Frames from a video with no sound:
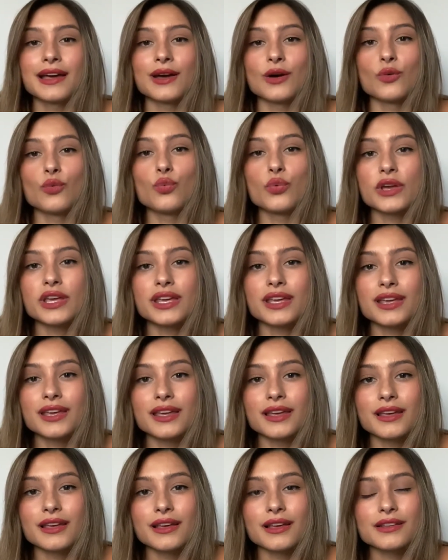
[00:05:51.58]

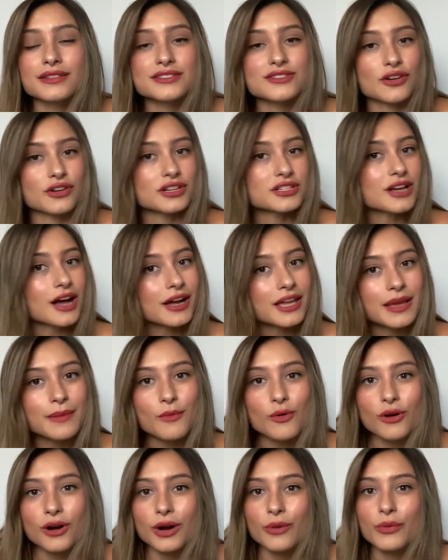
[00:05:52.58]
we started talking
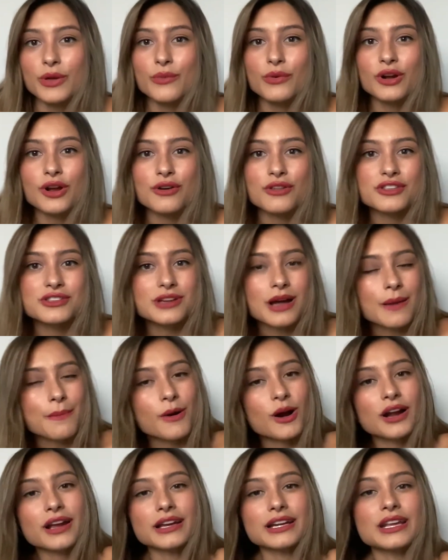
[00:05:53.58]
more, and we would go to the dog
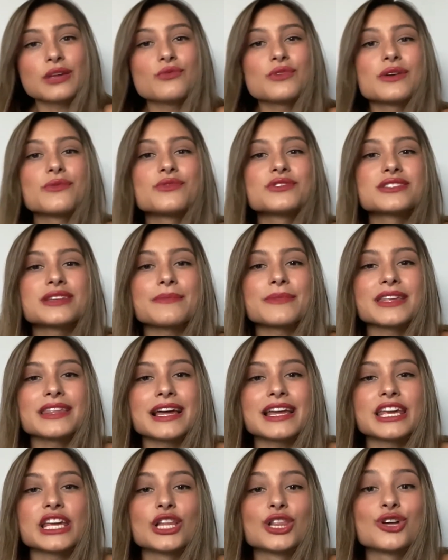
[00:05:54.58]
park, and it was something
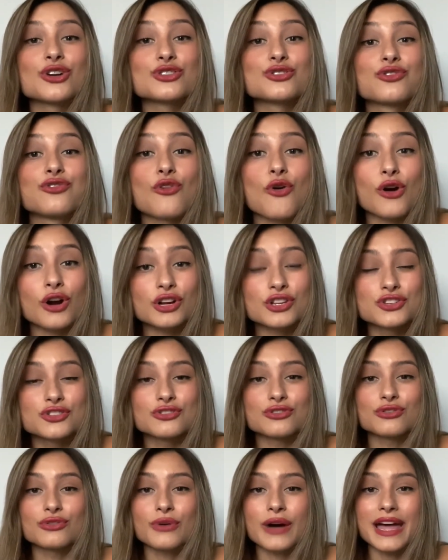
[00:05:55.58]
that he looked forward
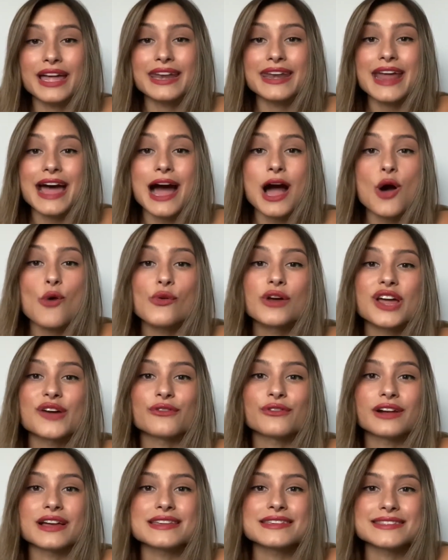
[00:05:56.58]
to. And now
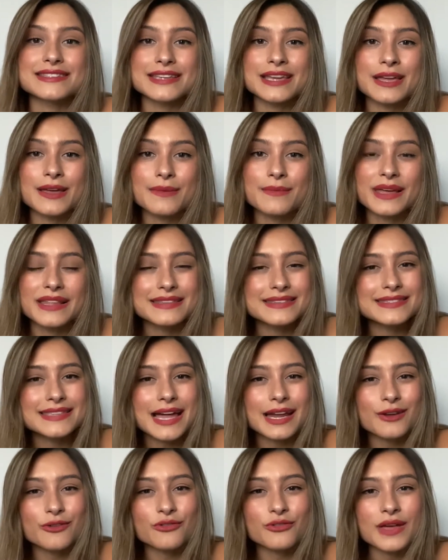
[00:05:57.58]
whenever I see him,
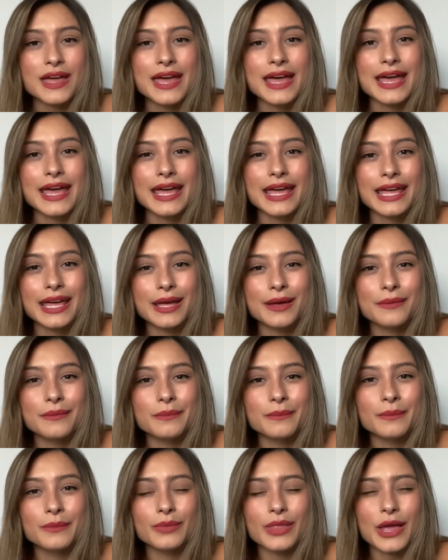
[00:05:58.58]
instead of
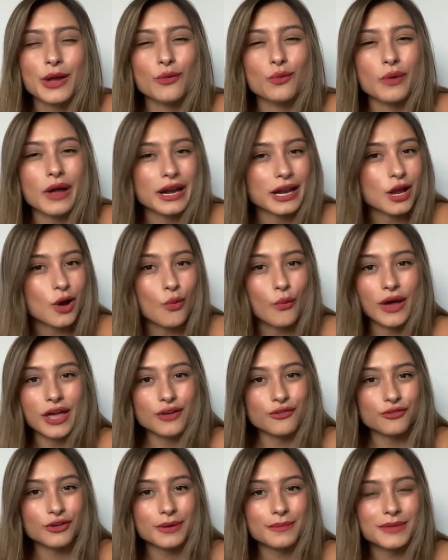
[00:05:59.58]
him like running
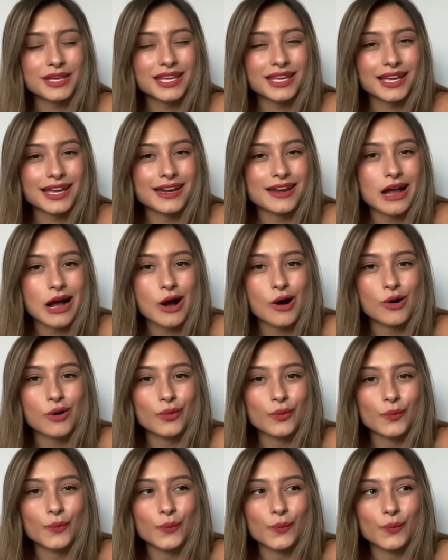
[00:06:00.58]
away from me and not
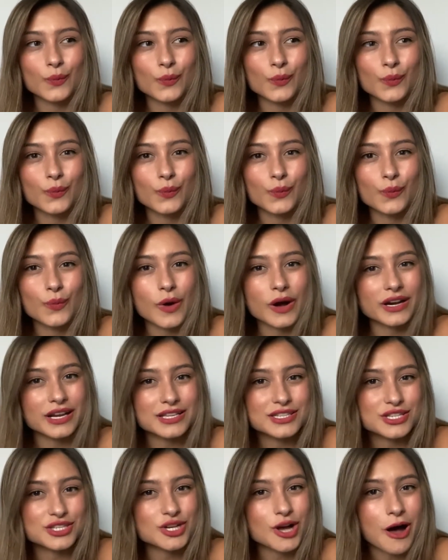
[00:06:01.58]
wanting
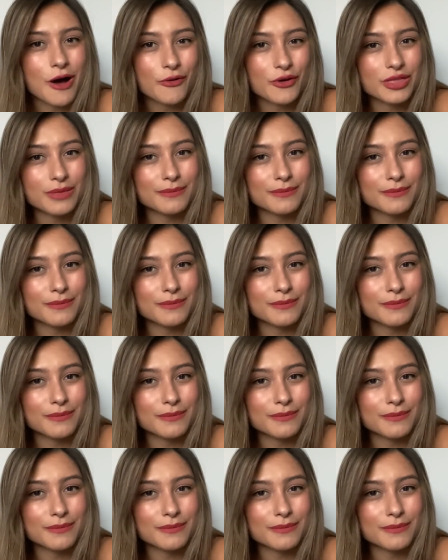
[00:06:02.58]
to talk with